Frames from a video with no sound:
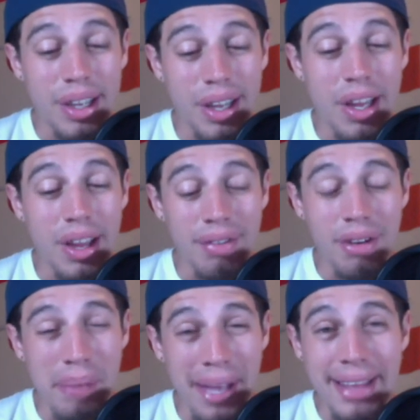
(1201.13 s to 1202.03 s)
if
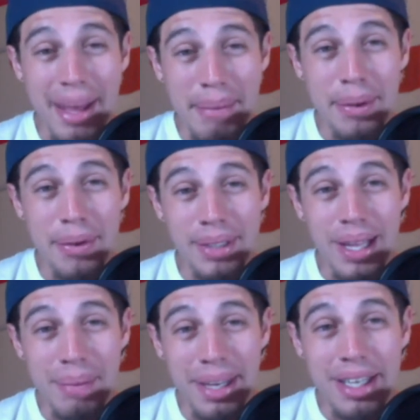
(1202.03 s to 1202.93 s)
you make that move
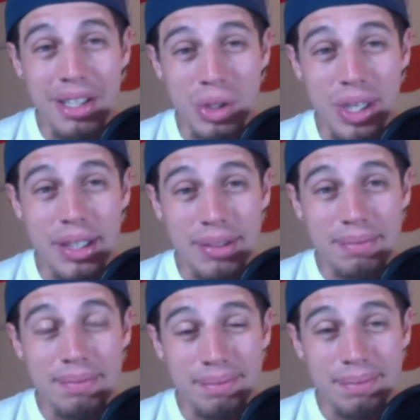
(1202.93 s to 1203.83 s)
without making a trade,
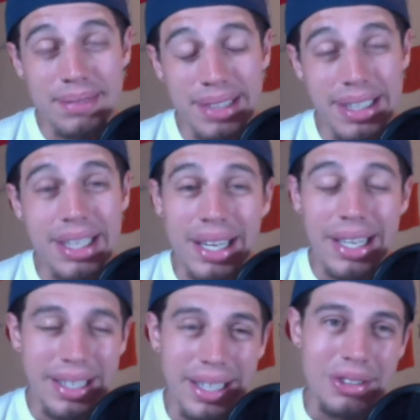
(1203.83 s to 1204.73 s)

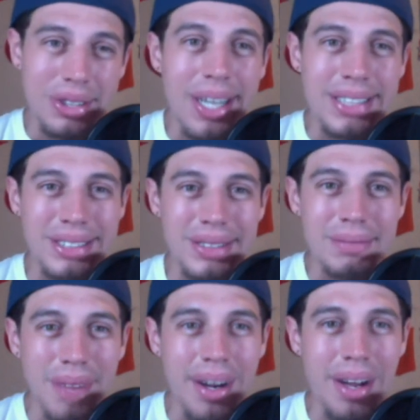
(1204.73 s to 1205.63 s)
it, there's your answer
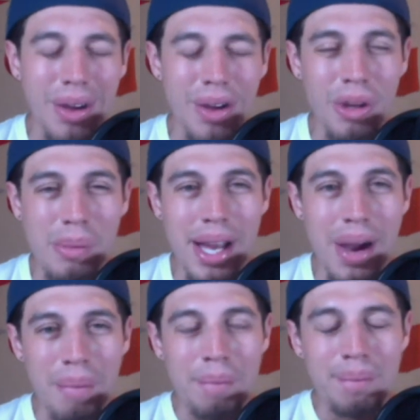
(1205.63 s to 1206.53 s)
on how long they'll be
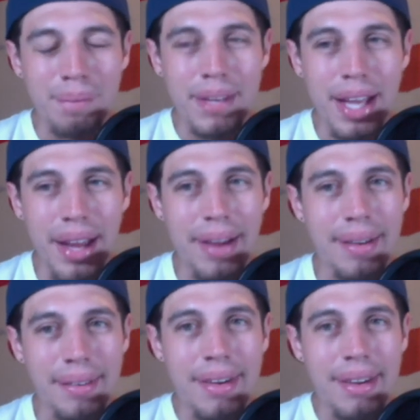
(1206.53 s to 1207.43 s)
out,
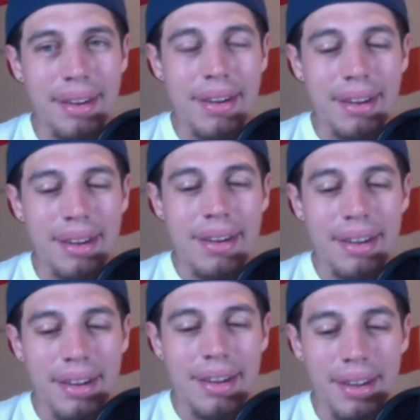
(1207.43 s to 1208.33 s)
and
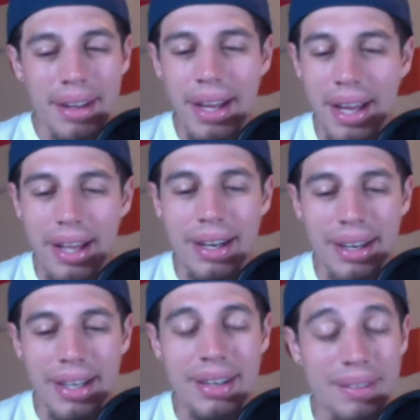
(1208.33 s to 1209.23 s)

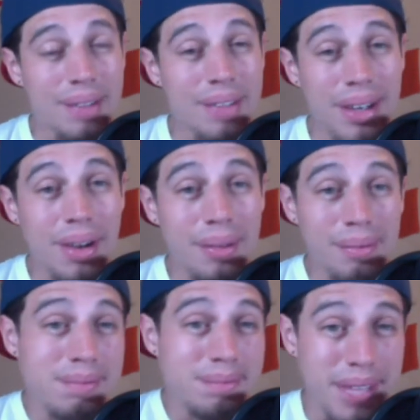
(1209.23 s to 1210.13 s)
and if if they don't,
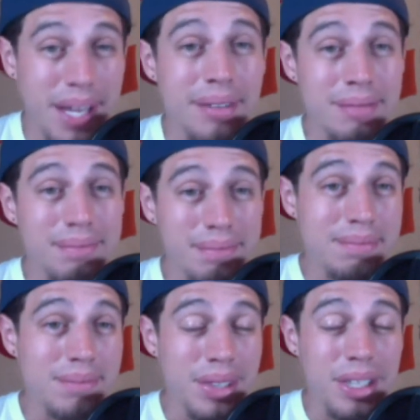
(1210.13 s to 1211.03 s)
then
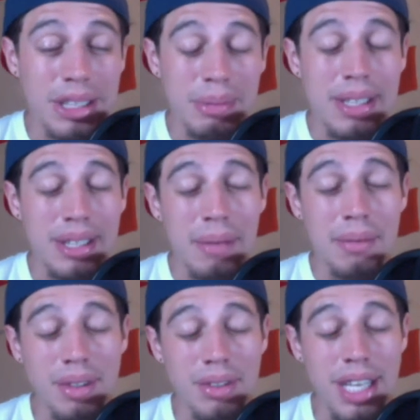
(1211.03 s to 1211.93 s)
you could expect
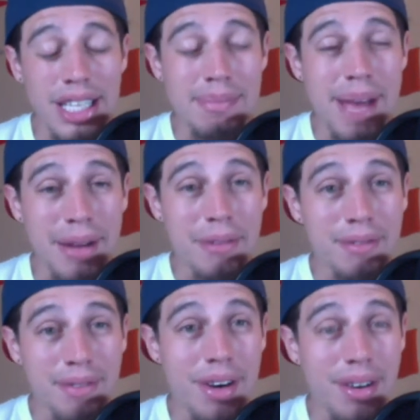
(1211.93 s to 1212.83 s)
them those guys back
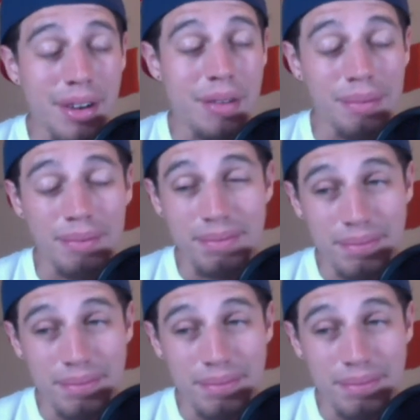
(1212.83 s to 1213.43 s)
fair um